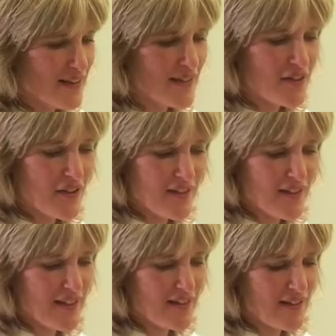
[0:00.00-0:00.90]

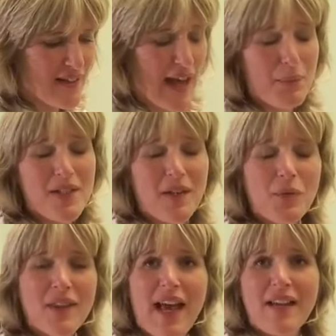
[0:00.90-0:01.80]
Cystocentesis can be done
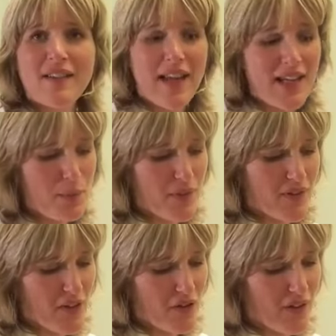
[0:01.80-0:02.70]
with the cat in any
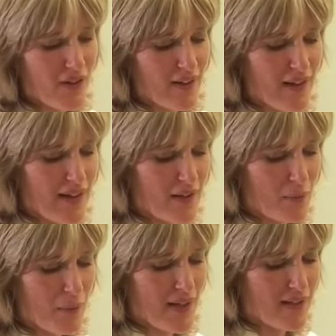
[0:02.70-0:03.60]
position. They
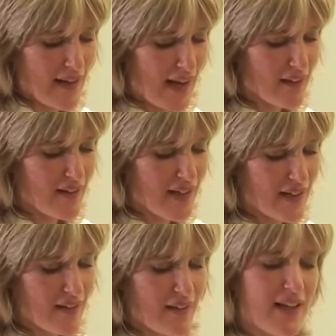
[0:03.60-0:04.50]
can be
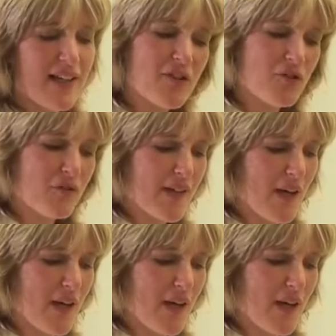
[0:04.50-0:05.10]
standing, in lateral